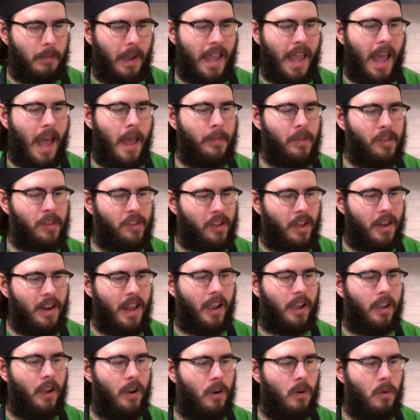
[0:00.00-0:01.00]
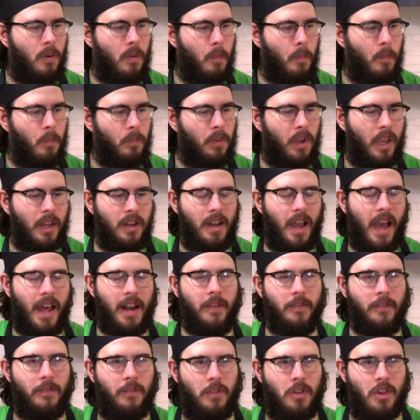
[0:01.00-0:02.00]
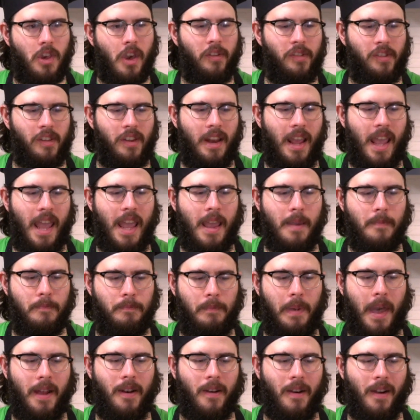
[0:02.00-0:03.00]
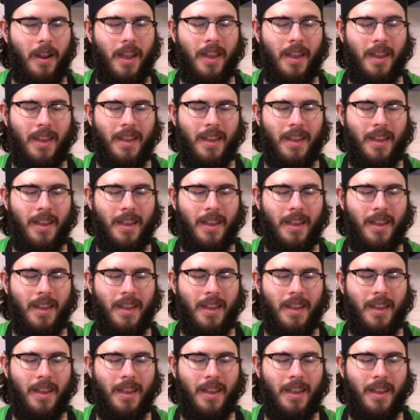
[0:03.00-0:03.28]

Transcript: my Amazon Echo could not have chosen a better